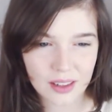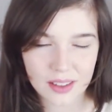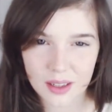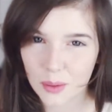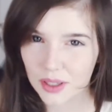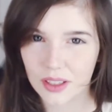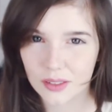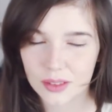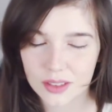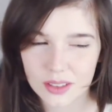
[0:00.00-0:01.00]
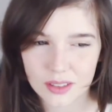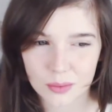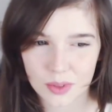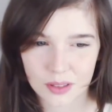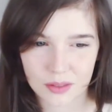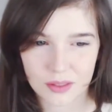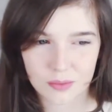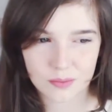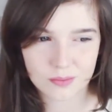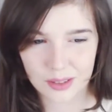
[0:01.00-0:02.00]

and I get quite nervous with,